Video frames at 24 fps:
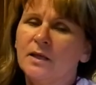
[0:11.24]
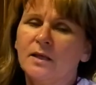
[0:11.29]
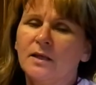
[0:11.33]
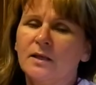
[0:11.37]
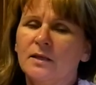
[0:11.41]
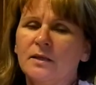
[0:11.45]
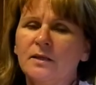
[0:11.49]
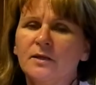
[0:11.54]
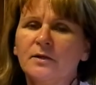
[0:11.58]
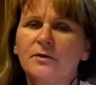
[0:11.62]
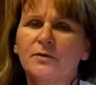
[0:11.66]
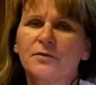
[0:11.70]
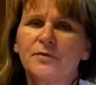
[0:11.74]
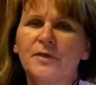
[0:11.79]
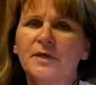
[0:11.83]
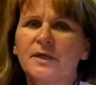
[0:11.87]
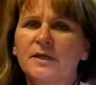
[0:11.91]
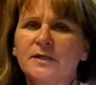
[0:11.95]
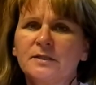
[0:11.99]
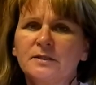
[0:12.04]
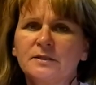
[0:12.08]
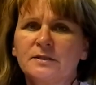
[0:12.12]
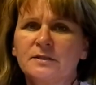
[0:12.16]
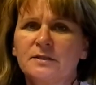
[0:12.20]
little
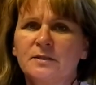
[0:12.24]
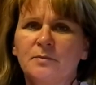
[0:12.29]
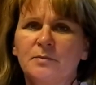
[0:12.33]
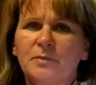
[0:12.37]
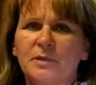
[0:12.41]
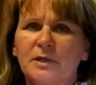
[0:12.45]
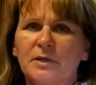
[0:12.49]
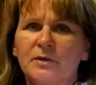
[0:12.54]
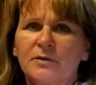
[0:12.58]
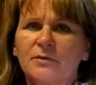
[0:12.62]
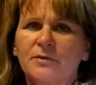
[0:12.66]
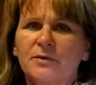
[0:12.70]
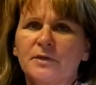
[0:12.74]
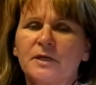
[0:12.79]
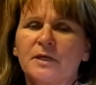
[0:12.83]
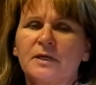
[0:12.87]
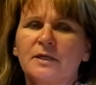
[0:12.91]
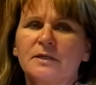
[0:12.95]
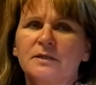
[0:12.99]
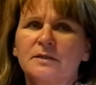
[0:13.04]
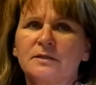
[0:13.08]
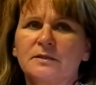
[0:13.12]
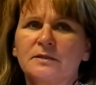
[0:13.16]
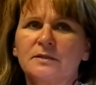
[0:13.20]
things to bigger
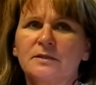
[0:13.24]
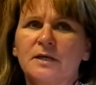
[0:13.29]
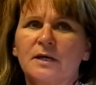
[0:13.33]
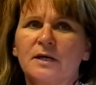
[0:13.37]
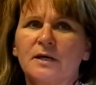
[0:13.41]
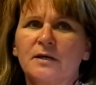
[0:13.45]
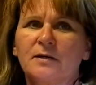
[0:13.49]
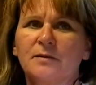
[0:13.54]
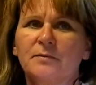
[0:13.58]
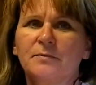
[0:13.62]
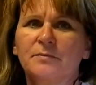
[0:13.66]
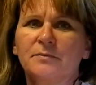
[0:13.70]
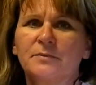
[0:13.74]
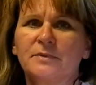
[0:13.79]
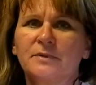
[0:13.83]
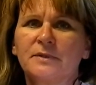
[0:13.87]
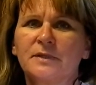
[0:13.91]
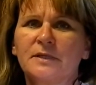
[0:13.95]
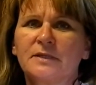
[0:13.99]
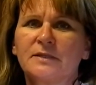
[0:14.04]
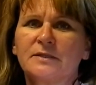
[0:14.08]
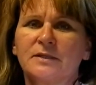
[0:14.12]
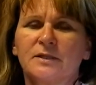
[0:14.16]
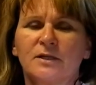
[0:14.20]
things,
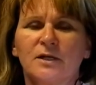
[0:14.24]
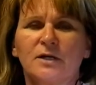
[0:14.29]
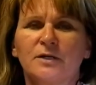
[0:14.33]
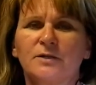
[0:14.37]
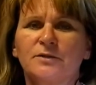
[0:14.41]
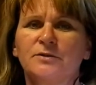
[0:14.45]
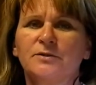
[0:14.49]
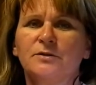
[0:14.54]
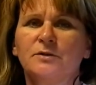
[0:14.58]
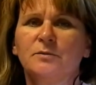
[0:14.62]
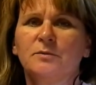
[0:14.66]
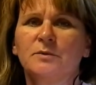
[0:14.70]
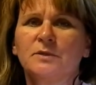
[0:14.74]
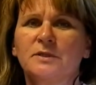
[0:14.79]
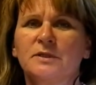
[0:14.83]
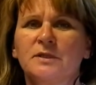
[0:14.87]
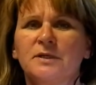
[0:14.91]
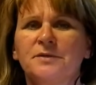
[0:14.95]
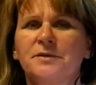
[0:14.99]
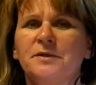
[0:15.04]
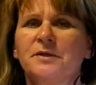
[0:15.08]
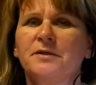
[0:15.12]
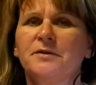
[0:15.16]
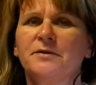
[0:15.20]
things that cost you almost
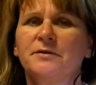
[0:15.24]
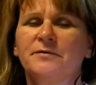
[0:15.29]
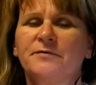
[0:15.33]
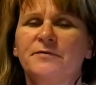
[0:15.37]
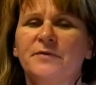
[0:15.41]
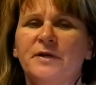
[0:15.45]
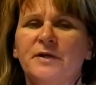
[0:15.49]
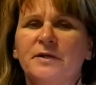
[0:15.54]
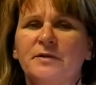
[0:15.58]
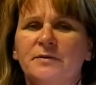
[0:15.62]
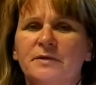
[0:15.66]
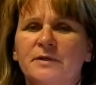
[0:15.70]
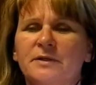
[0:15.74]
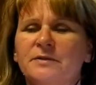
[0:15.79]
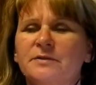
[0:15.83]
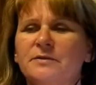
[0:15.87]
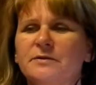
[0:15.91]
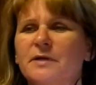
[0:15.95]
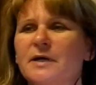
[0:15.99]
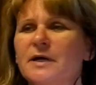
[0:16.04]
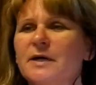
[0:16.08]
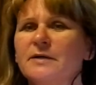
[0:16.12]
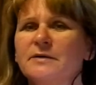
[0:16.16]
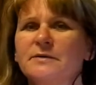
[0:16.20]
nothing you can find around
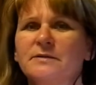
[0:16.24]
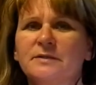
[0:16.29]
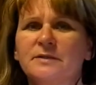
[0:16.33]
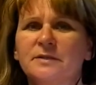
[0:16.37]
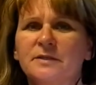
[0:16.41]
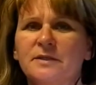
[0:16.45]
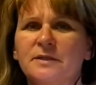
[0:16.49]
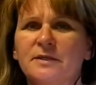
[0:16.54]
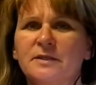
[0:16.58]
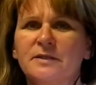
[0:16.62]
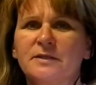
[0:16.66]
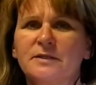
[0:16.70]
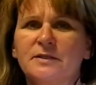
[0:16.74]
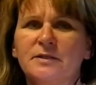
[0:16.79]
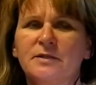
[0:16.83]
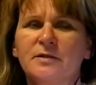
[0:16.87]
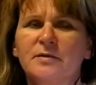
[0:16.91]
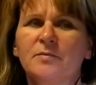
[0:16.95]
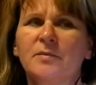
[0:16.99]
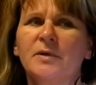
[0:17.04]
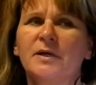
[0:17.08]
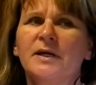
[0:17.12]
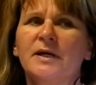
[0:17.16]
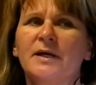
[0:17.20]
your house, to things that you
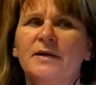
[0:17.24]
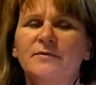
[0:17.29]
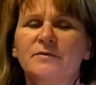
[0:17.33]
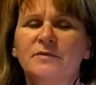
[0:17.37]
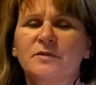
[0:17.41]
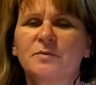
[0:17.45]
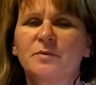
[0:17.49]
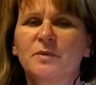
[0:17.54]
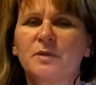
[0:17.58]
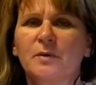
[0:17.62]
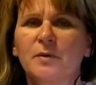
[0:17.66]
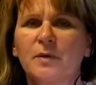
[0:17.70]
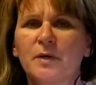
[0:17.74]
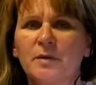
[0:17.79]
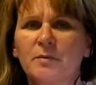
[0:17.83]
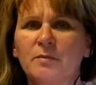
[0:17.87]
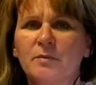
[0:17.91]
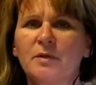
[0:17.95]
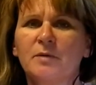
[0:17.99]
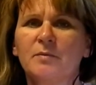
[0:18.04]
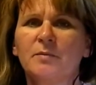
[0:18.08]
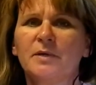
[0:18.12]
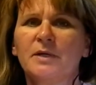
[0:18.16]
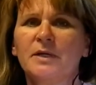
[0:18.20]
might have to spend quite a
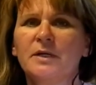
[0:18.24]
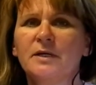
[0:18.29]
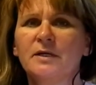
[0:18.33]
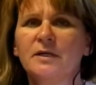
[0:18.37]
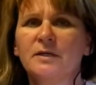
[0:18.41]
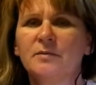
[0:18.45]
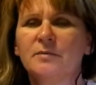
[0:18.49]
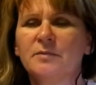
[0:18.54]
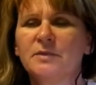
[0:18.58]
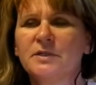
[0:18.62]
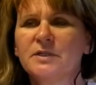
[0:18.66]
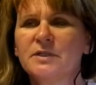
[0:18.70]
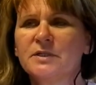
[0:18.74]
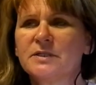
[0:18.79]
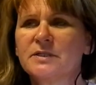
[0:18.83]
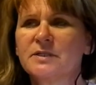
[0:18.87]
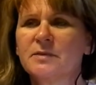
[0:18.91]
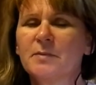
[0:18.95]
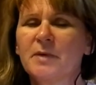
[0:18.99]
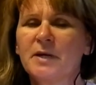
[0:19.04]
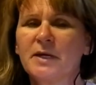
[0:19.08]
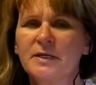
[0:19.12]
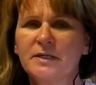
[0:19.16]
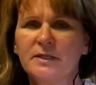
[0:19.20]
bit of money on, but just
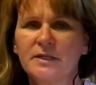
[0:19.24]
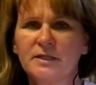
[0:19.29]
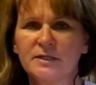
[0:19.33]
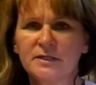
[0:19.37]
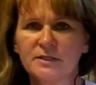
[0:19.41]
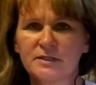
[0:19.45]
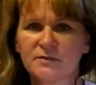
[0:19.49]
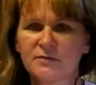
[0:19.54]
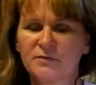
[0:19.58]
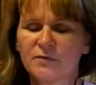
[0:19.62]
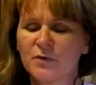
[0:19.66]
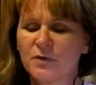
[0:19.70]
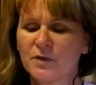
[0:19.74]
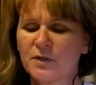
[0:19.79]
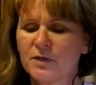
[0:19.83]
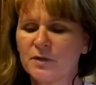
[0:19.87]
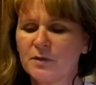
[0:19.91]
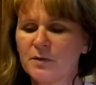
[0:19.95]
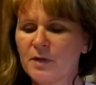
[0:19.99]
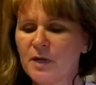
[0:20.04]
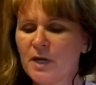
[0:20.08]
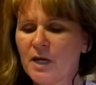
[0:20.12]
some ideas for you.